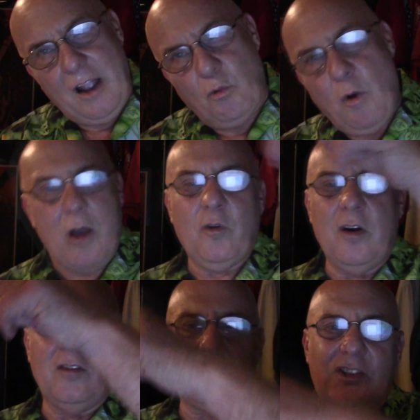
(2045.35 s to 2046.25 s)
While we're
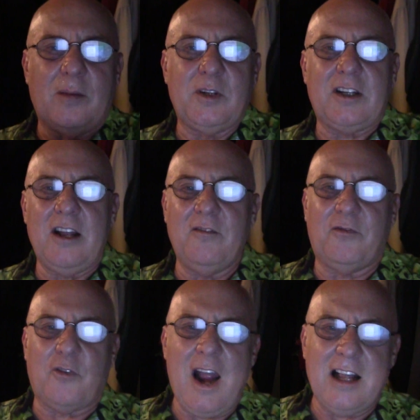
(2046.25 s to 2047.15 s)
on the subject, in
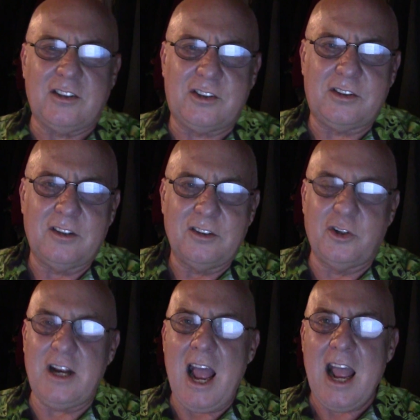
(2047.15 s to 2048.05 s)
France,
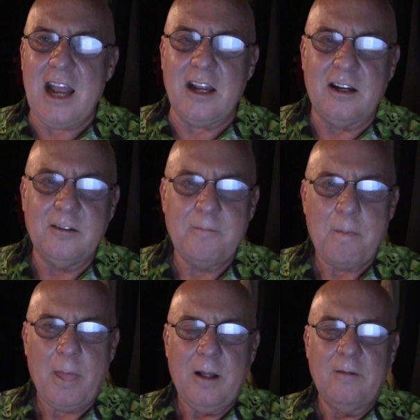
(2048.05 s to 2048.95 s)
today,
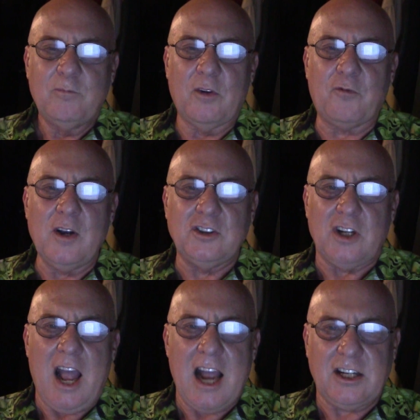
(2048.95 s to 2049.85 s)
the French
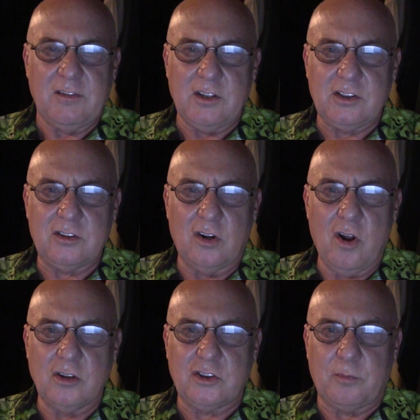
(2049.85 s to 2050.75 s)
activists
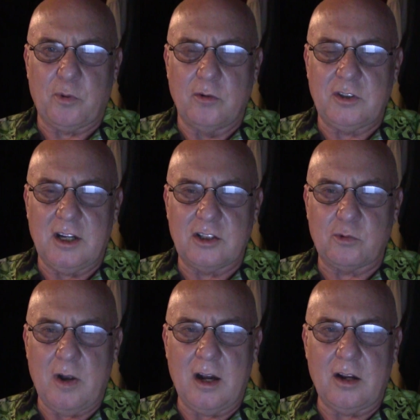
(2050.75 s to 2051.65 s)
launched a protest
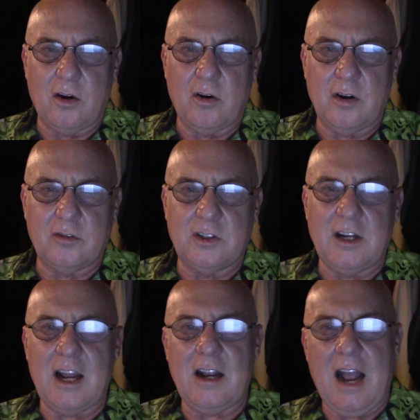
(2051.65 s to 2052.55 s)
rally earlier
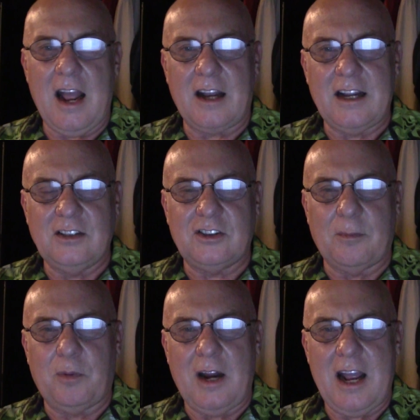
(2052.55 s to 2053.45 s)
today against
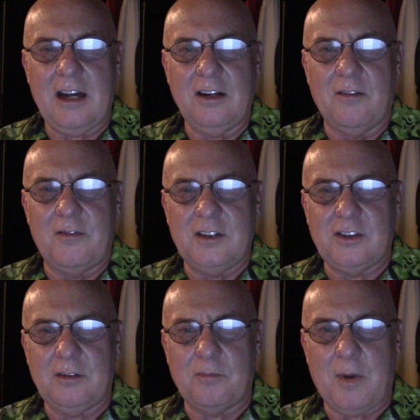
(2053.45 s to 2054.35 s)
the planned
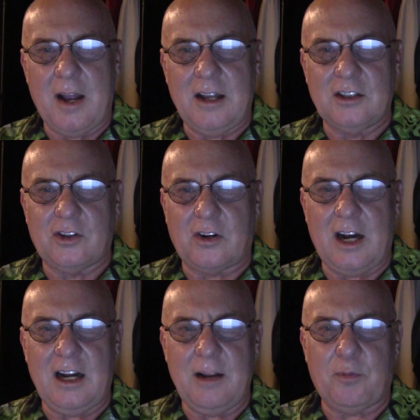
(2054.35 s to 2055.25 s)
visit by
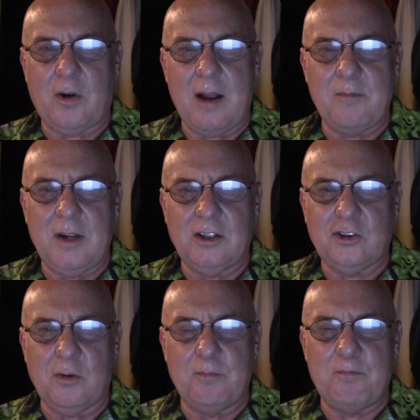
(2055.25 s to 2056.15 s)
Israeli Prime
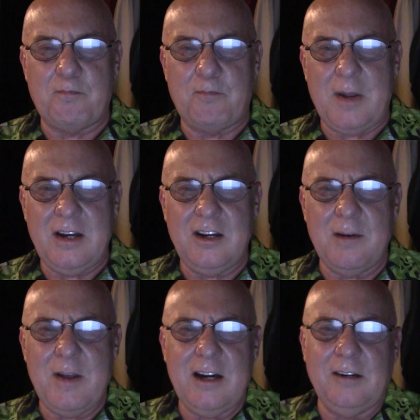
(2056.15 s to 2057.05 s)
Minister
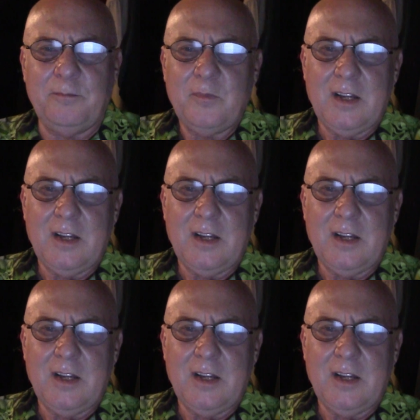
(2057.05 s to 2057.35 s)
Benjamin